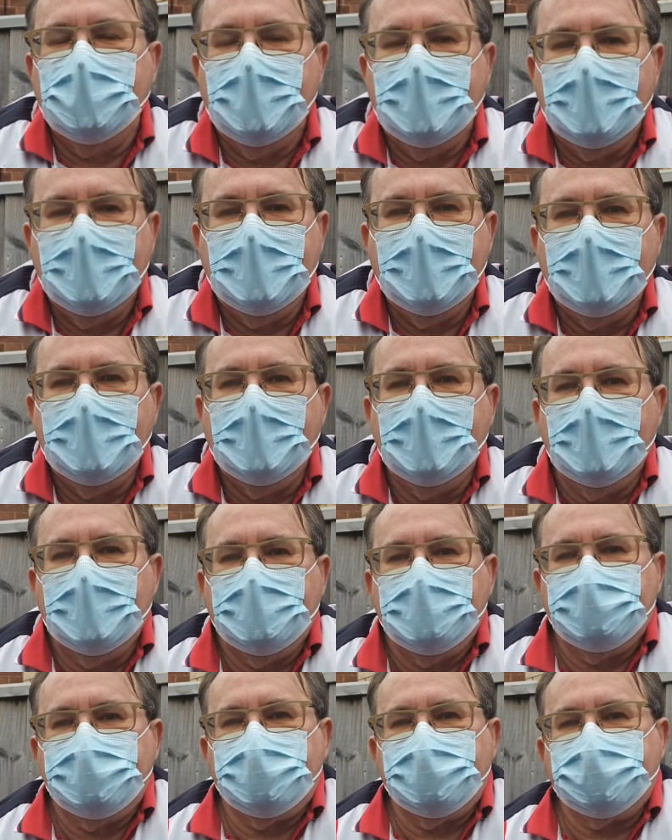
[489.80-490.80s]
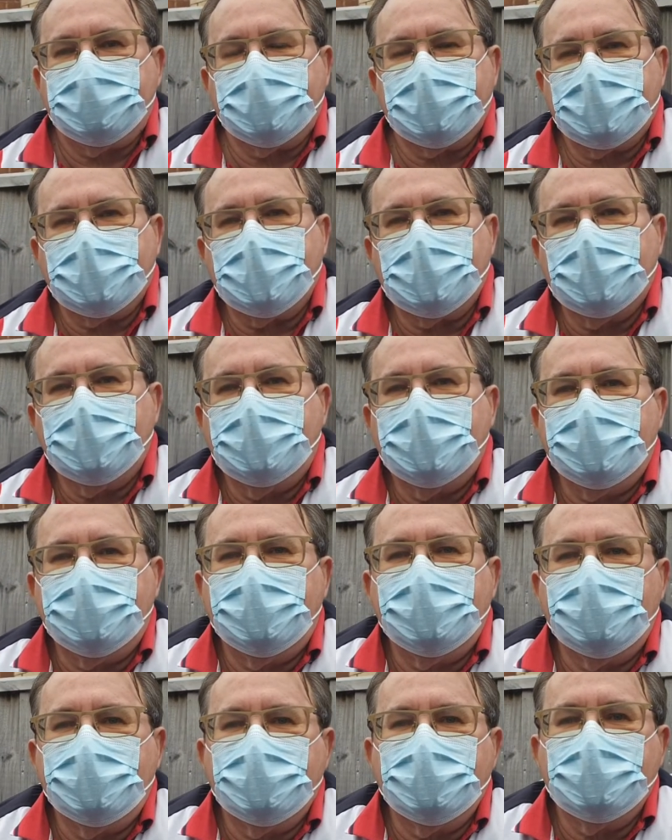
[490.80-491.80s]
So who would you say your favourite
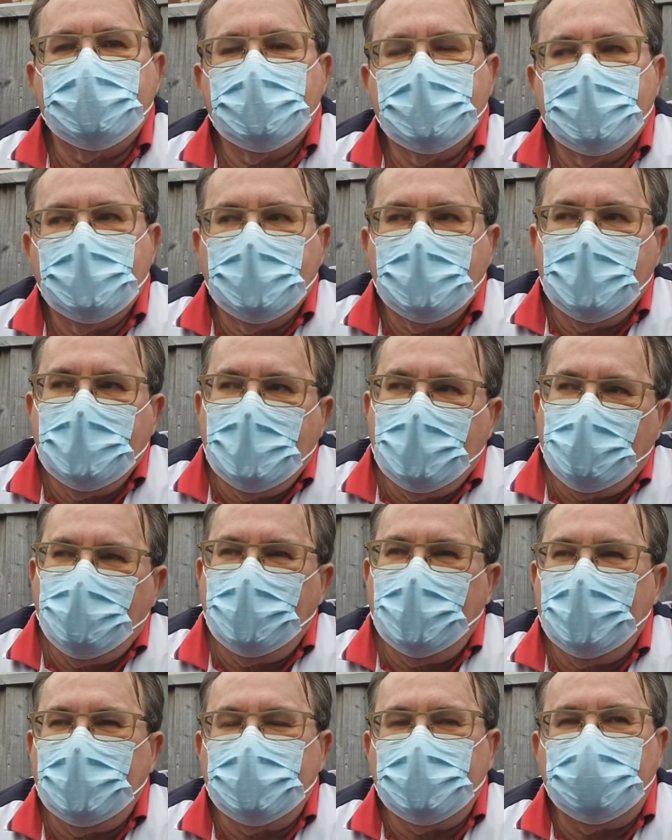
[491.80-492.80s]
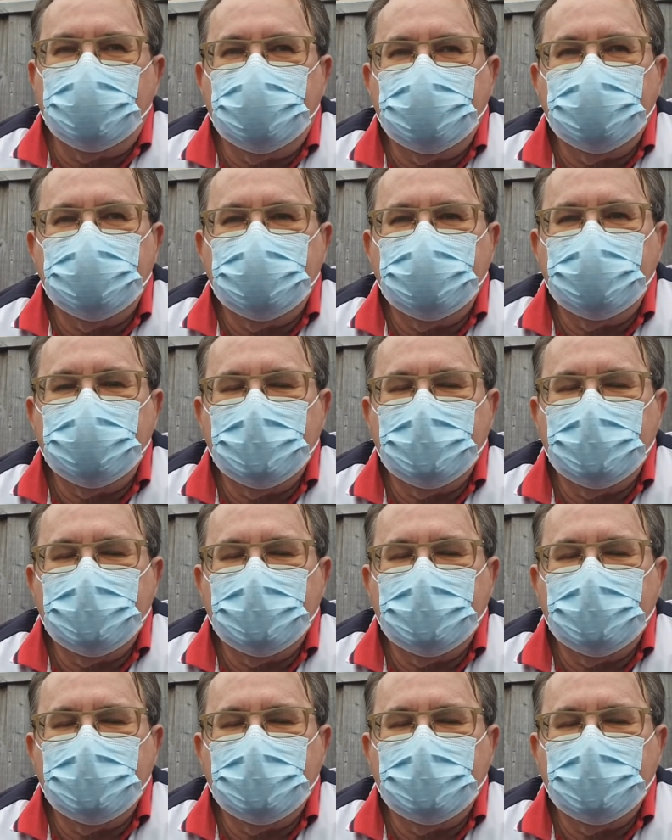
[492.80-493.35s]
player is this well, season?